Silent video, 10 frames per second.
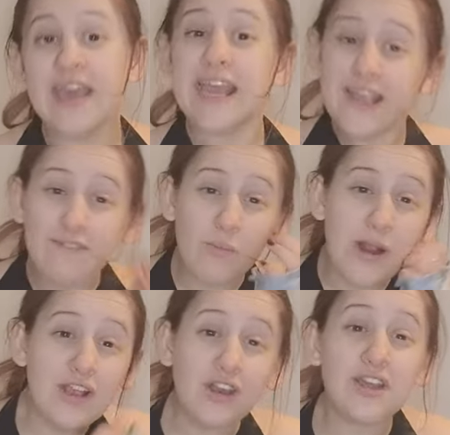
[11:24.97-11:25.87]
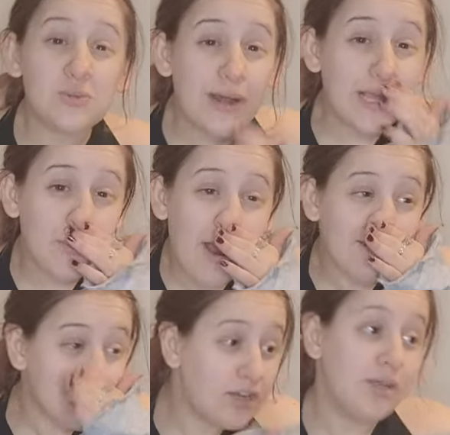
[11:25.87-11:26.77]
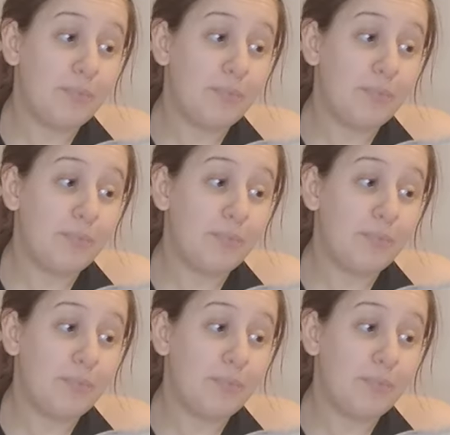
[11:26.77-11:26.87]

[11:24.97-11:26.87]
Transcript: Even when you're like 20, your parents tell you